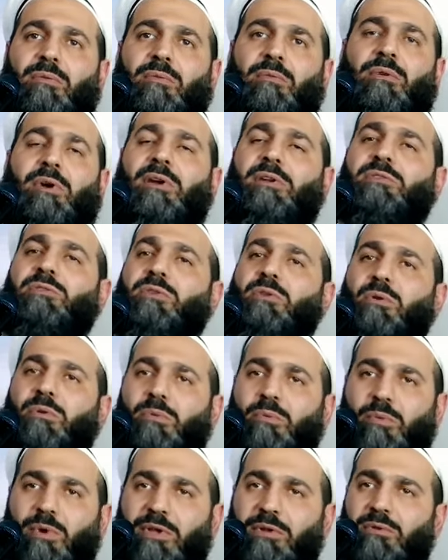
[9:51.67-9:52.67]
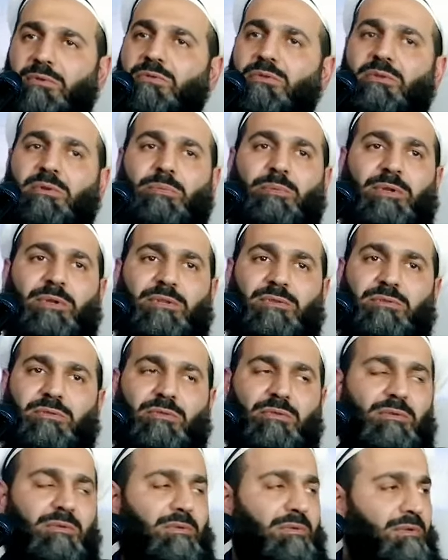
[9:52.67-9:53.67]
why don't you repent to
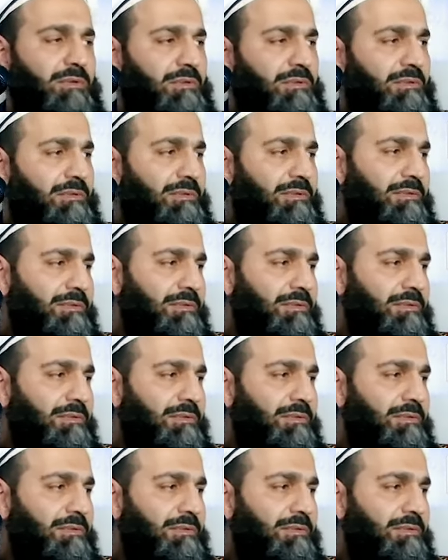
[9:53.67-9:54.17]
your Lord?